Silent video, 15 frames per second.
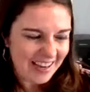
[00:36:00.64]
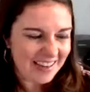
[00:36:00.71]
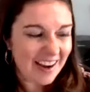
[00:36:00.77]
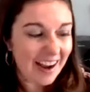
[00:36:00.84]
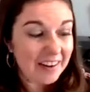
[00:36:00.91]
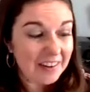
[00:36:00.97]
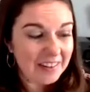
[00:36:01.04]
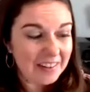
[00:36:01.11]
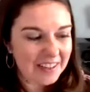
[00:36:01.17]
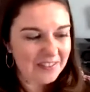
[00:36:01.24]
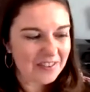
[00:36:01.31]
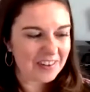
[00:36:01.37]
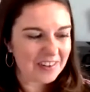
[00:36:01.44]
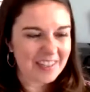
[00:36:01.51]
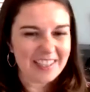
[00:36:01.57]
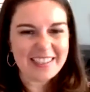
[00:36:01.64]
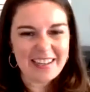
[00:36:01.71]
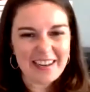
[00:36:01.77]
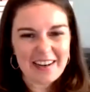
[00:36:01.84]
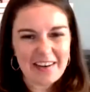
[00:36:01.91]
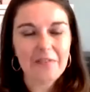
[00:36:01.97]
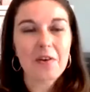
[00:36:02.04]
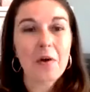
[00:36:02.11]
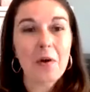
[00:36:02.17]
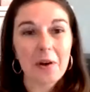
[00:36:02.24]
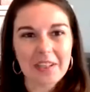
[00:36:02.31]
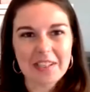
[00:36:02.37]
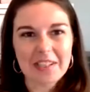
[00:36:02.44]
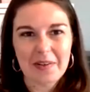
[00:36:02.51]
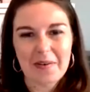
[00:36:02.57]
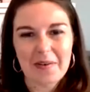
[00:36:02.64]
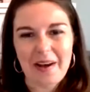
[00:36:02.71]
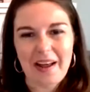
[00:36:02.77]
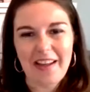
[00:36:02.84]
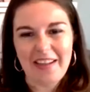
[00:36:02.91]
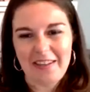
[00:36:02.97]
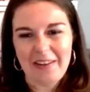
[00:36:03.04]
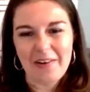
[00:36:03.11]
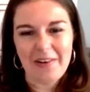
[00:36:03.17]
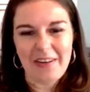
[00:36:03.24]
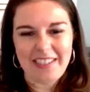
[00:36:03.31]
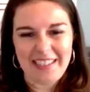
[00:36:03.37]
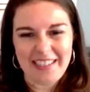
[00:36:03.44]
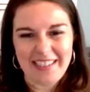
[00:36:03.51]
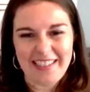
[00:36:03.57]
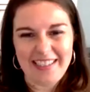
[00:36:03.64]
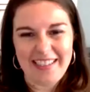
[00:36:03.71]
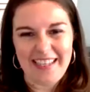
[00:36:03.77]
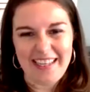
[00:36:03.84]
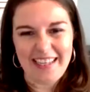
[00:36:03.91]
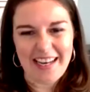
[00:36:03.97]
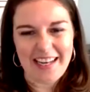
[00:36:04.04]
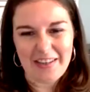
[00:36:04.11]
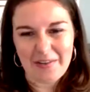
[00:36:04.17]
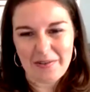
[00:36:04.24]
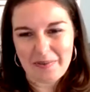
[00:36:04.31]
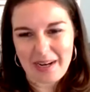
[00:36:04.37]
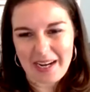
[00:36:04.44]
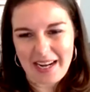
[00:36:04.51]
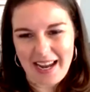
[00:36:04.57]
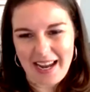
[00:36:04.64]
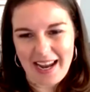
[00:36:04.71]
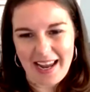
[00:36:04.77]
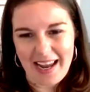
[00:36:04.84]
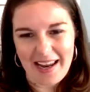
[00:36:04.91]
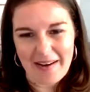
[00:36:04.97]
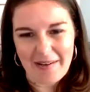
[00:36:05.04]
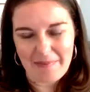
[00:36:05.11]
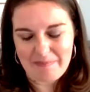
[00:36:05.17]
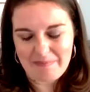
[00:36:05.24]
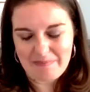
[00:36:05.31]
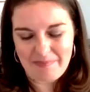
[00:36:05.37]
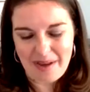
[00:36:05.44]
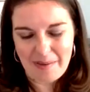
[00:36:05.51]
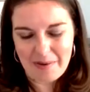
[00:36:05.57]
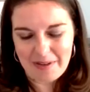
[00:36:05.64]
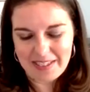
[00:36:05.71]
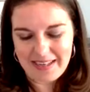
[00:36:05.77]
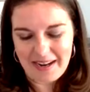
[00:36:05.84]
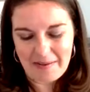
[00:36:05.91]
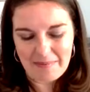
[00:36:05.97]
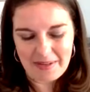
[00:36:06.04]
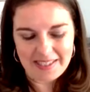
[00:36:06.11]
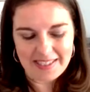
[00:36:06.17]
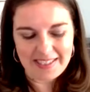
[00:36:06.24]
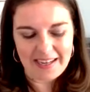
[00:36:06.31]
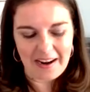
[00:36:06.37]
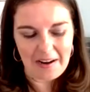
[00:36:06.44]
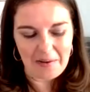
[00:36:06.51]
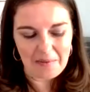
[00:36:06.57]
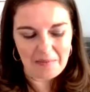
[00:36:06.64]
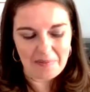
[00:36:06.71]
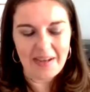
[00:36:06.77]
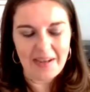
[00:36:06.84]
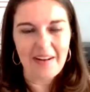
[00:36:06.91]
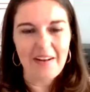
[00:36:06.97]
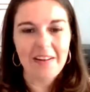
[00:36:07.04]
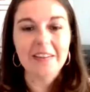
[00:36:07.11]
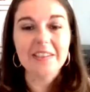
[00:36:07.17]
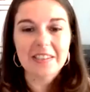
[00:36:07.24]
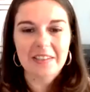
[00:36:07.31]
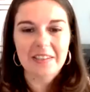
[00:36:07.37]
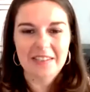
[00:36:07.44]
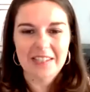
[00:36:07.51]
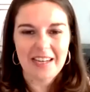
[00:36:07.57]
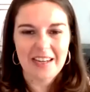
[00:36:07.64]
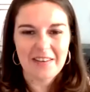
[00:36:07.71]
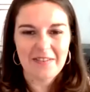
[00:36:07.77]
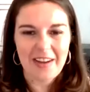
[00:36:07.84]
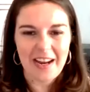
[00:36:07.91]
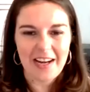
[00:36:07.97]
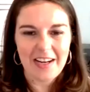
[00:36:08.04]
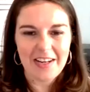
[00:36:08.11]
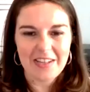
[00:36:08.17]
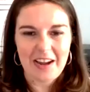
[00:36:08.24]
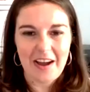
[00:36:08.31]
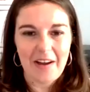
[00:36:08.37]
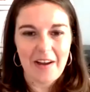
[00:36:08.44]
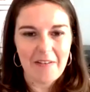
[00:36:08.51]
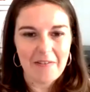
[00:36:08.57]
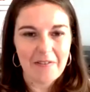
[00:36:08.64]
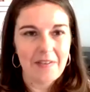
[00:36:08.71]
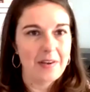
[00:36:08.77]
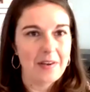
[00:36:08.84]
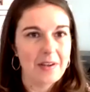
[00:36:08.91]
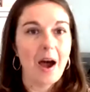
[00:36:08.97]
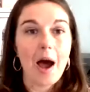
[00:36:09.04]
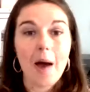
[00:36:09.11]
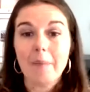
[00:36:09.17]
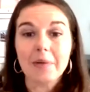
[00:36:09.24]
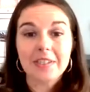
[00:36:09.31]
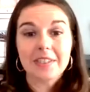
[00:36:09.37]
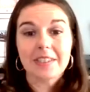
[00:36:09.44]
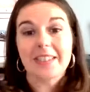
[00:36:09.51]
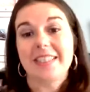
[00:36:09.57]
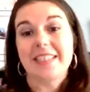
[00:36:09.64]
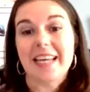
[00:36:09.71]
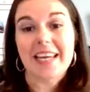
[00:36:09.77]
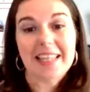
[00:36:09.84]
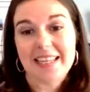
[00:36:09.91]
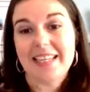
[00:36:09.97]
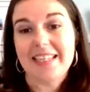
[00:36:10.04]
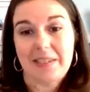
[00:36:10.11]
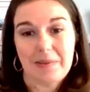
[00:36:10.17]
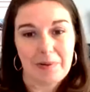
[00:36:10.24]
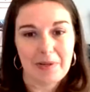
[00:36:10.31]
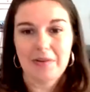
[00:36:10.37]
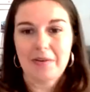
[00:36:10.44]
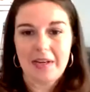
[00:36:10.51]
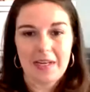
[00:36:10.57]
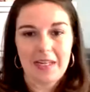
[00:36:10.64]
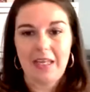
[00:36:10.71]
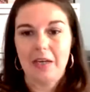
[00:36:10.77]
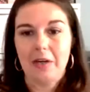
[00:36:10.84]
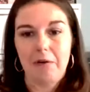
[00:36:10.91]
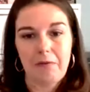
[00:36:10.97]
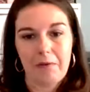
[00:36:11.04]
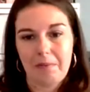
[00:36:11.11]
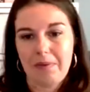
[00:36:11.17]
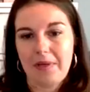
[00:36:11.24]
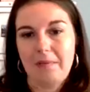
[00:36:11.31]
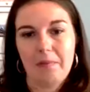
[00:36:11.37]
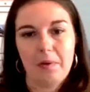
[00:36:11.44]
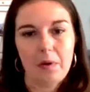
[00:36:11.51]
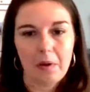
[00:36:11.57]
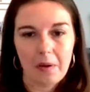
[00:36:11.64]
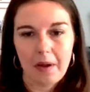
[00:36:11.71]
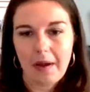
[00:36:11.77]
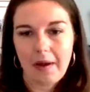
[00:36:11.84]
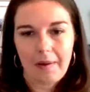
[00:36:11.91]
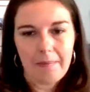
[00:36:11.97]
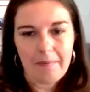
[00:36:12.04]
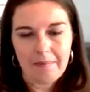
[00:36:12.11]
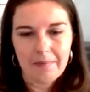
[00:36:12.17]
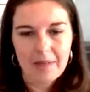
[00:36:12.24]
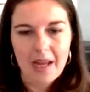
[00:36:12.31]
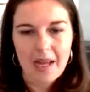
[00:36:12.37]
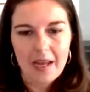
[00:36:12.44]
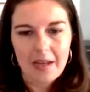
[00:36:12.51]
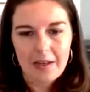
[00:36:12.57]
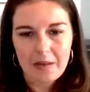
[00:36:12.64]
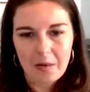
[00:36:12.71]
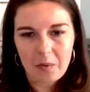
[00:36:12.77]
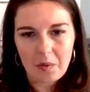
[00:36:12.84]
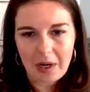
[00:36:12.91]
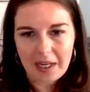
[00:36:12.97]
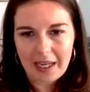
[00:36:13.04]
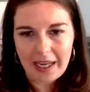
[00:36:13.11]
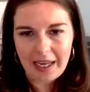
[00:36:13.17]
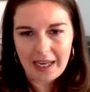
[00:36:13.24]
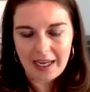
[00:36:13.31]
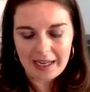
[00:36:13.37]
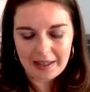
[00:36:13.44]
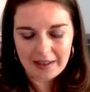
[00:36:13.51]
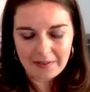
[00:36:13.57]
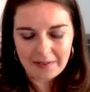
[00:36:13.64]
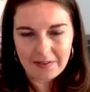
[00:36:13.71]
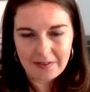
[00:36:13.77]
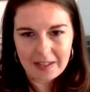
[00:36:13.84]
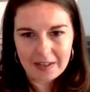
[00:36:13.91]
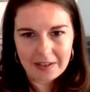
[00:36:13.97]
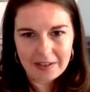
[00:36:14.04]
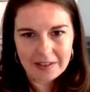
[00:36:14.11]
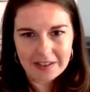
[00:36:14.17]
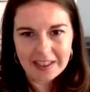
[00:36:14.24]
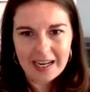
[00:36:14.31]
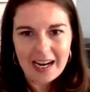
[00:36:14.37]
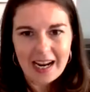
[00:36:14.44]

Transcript: not only focus on, of course, doing well in your courses and getting your reading and memo assignments done, but also take advantage of opportunities like this where you can hear from mm-hmm. people, um, you know, working in the field.